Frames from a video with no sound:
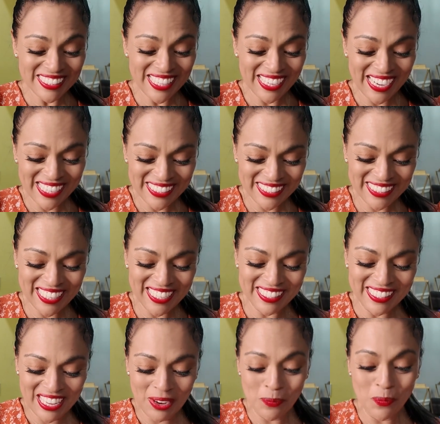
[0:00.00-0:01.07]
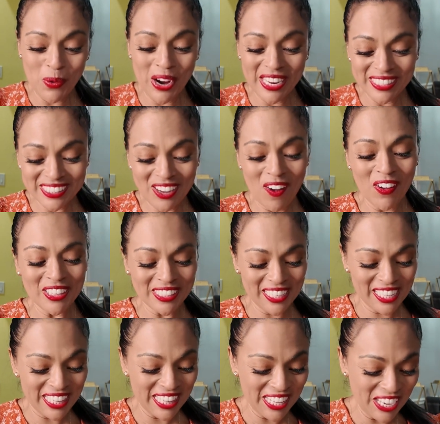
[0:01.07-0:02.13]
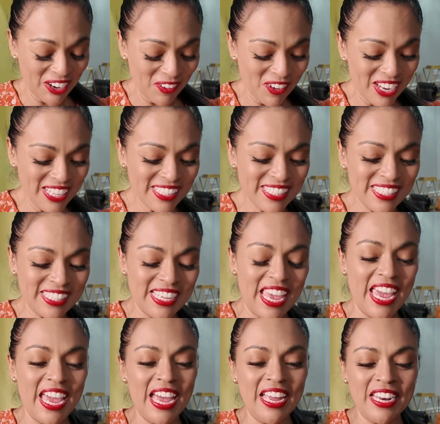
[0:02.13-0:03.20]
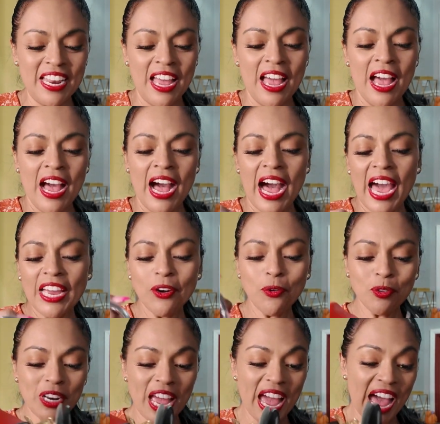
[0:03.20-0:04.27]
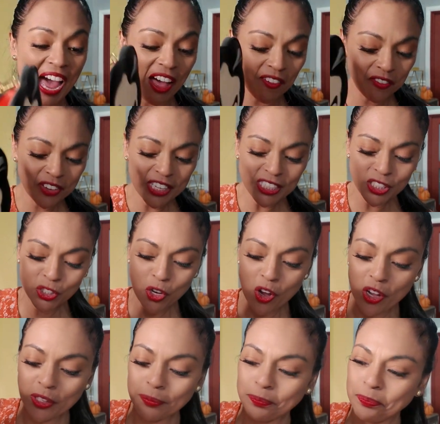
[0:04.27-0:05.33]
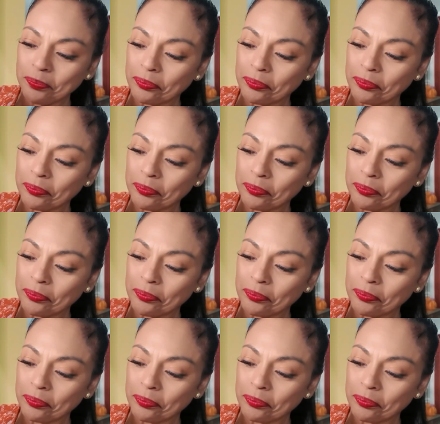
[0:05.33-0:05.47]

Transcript: like I said, it went on clearance, and I don't have Gaston.